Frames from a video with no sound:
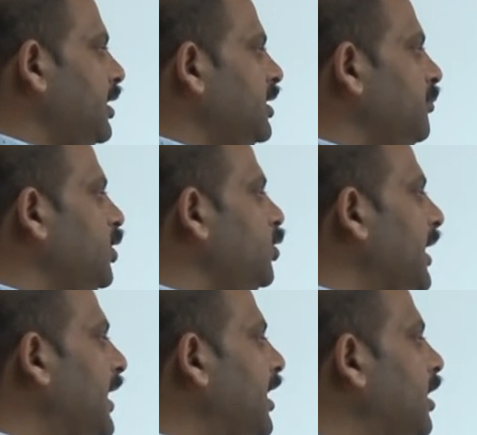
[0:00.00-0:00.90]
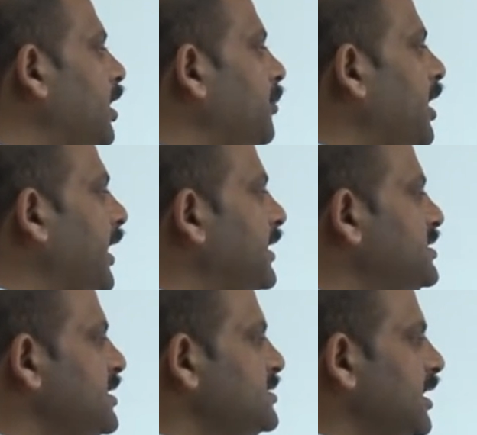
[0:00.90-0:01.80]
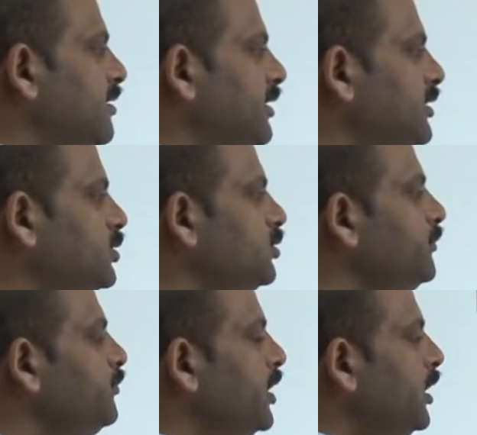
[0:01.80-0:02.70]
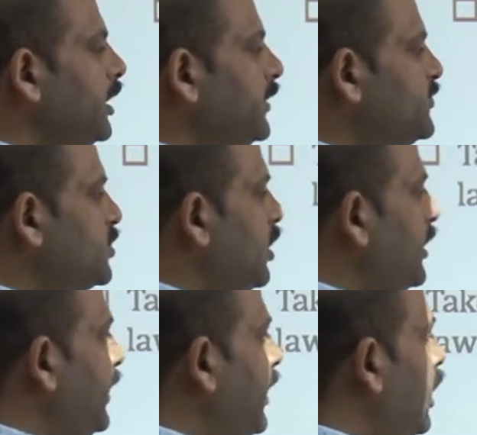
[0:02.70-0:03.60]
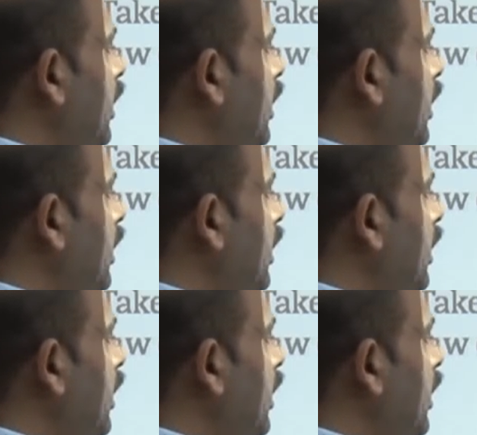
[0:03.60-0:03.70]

or Wl comma ij is equal to epsilon L